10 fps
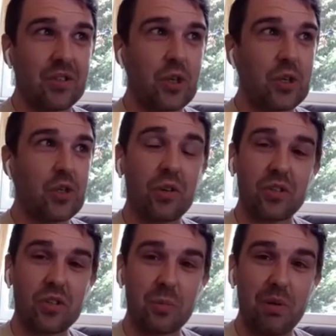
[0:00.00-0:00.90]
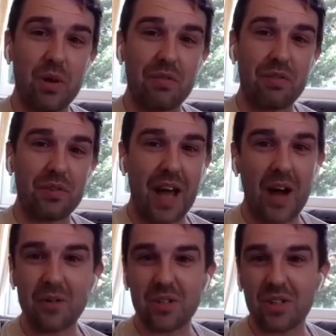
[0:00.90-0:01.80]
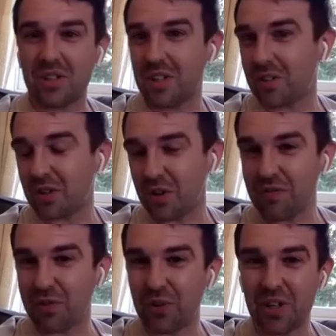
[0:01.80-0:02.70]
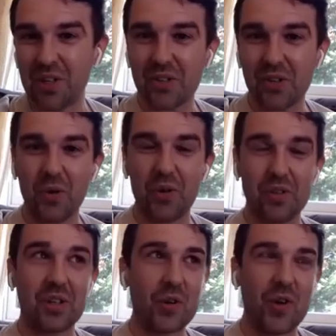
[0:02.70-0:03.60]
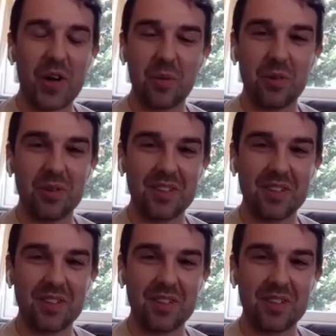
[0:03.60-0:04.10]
just looks as beautiful now as it did three four years ago. It's incredible.